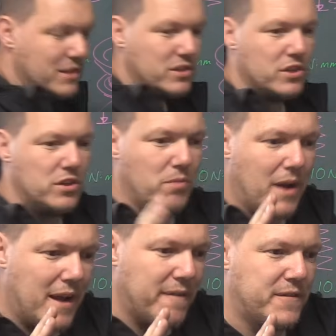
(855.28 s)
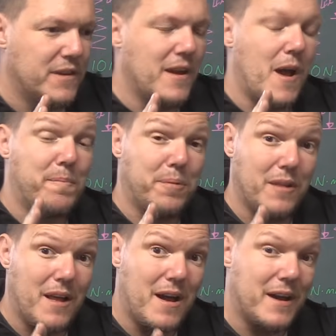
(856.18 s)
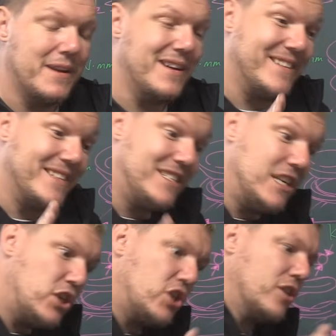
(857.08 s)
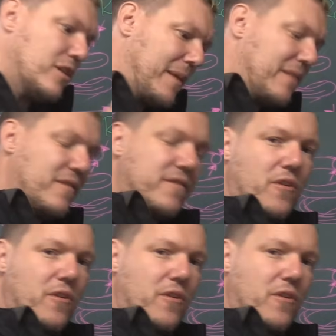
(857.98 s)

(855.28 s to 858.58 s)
means that you have to apply an additional amount of